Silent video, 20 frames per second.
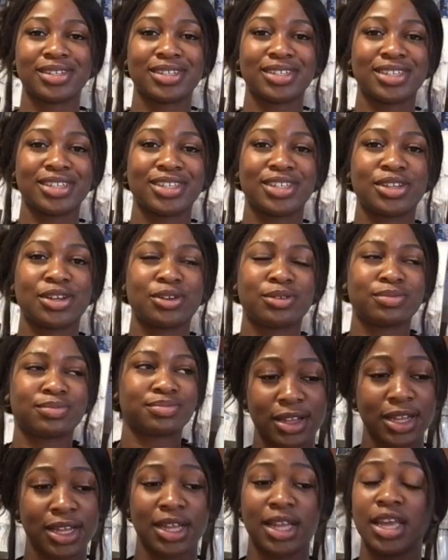You know,
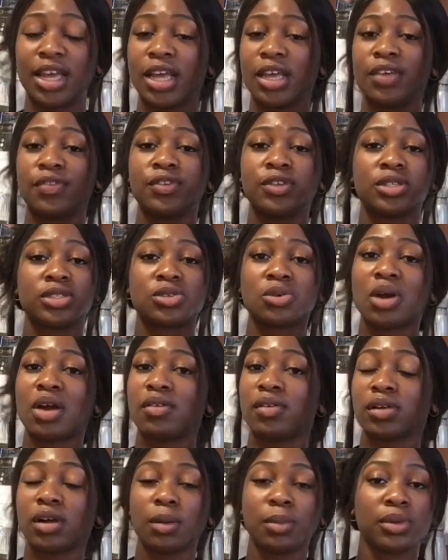if you still have a
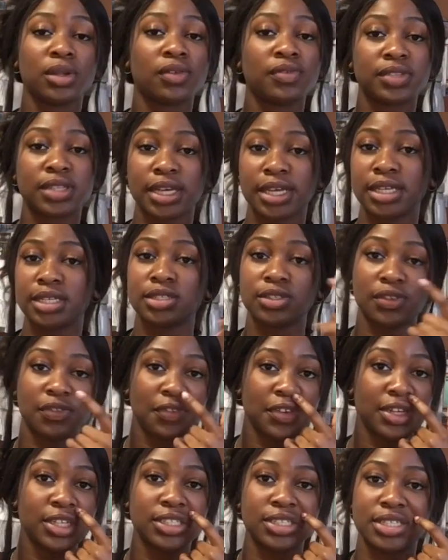couple of days to
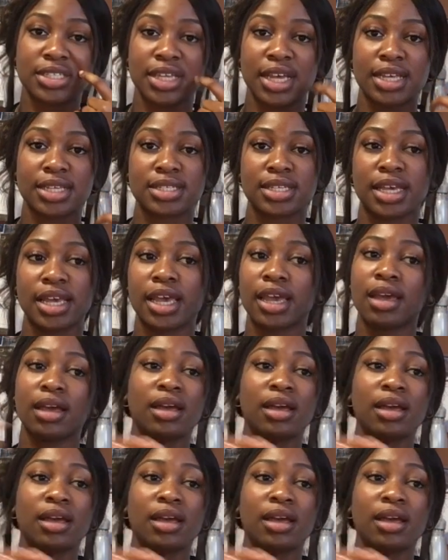finish this essay,